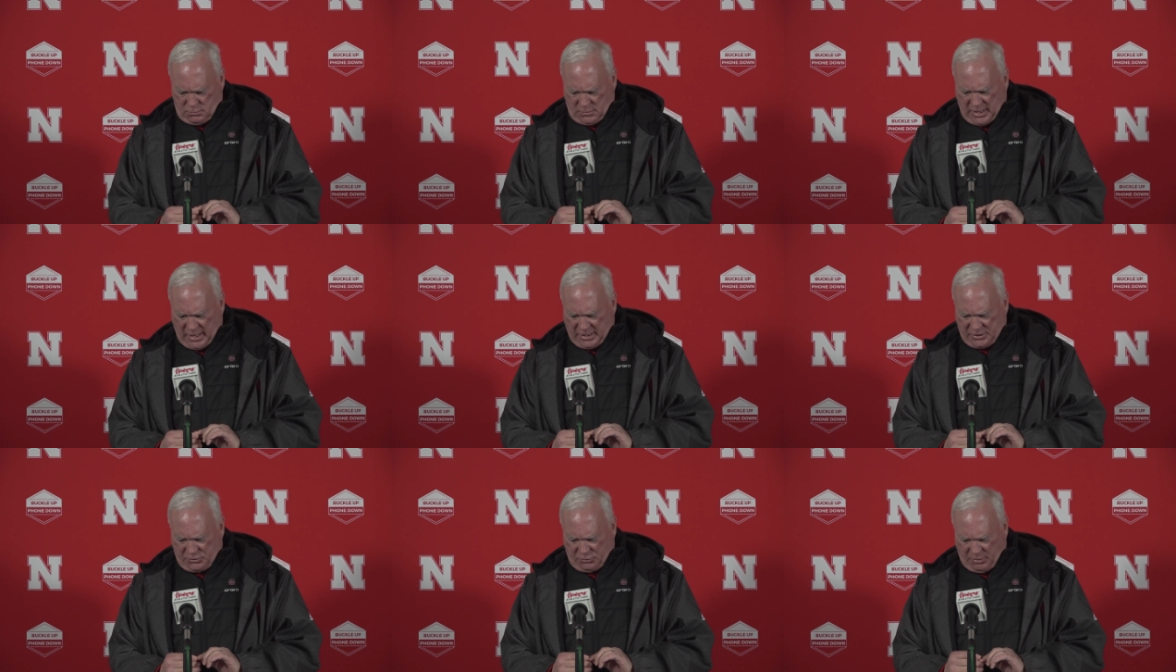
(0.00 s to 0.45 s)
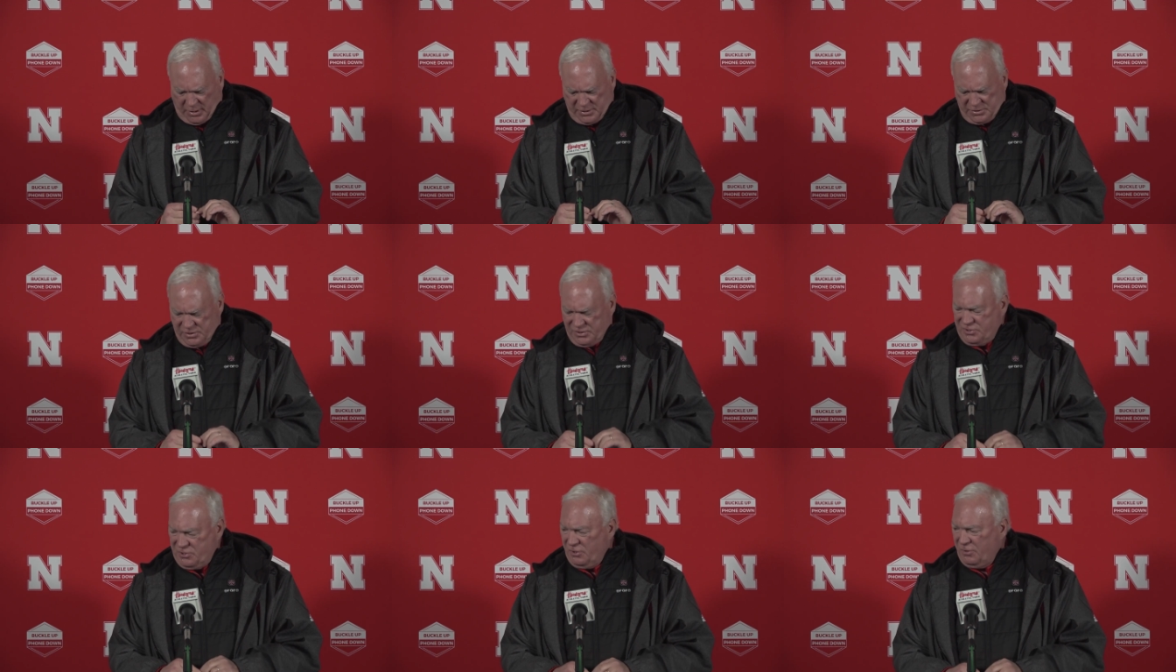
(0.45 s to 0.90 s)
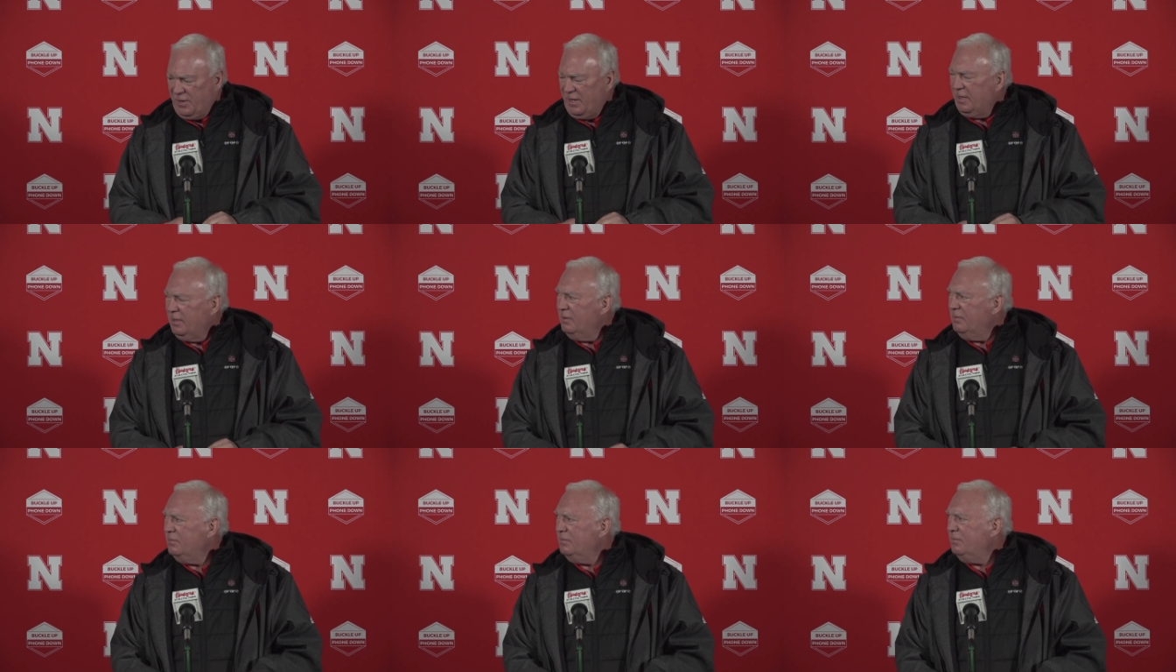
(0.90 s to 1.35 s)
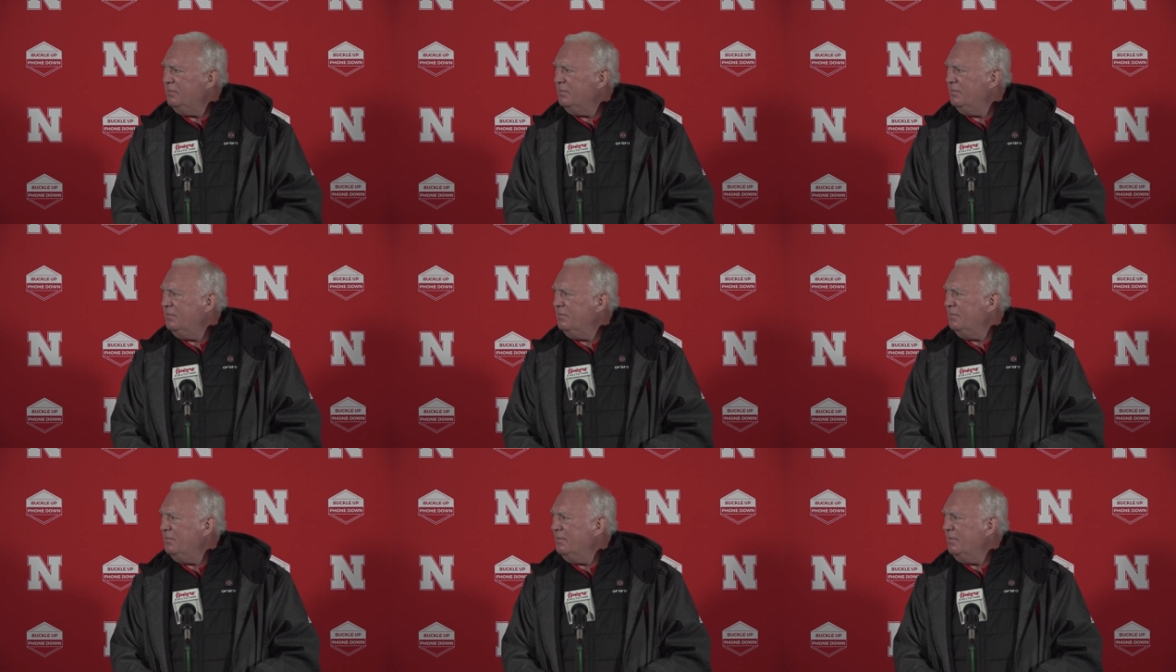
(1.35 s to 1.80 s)
X-rays until they
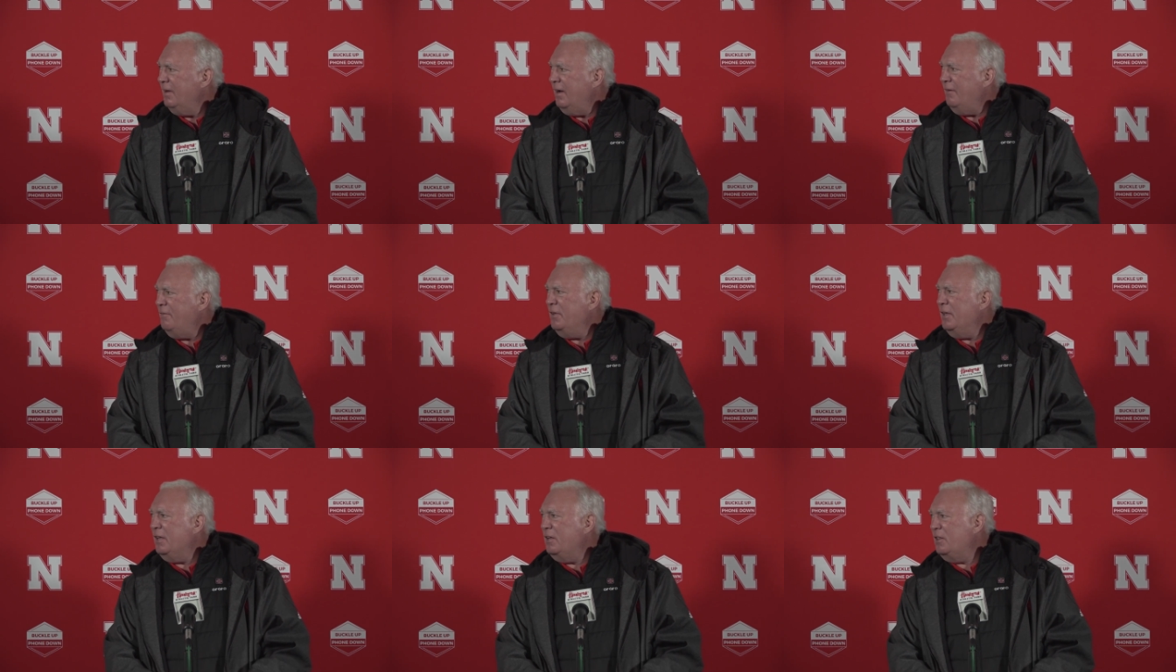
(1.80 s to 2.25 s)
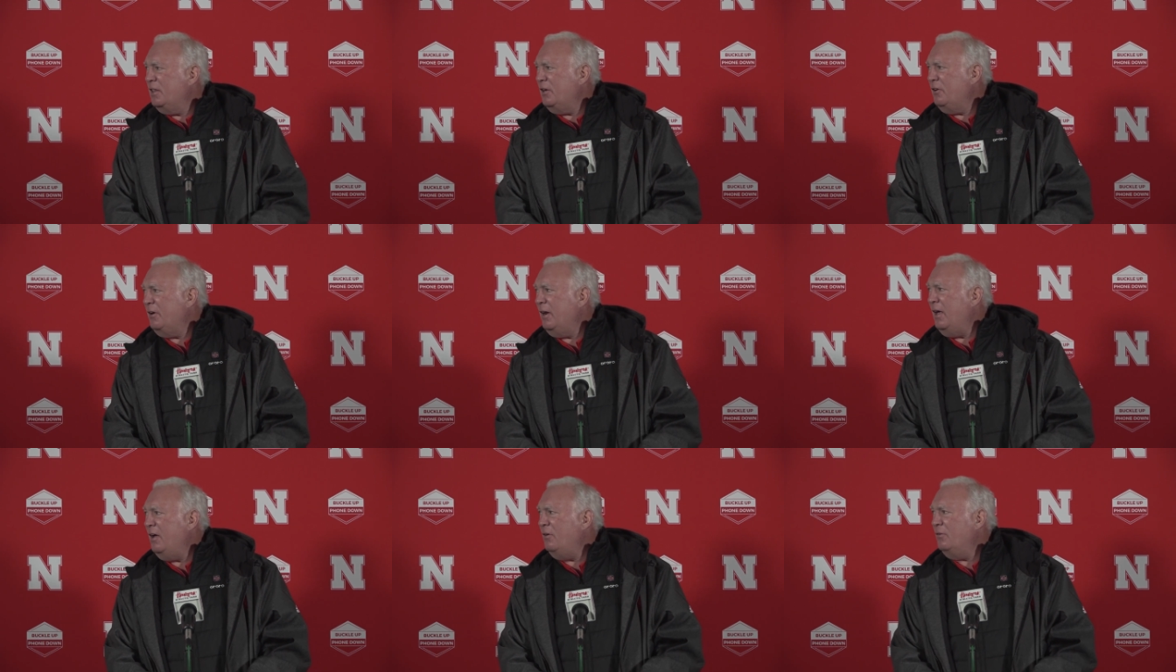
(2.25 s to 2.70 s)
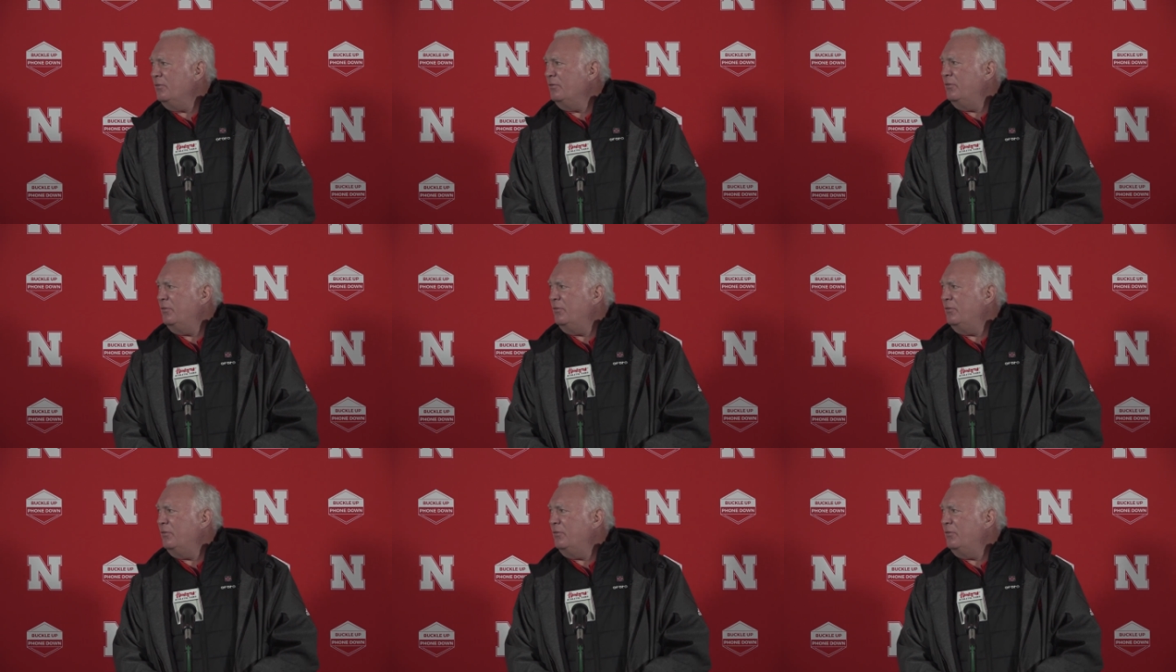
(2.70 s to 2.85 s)
everything cleared out.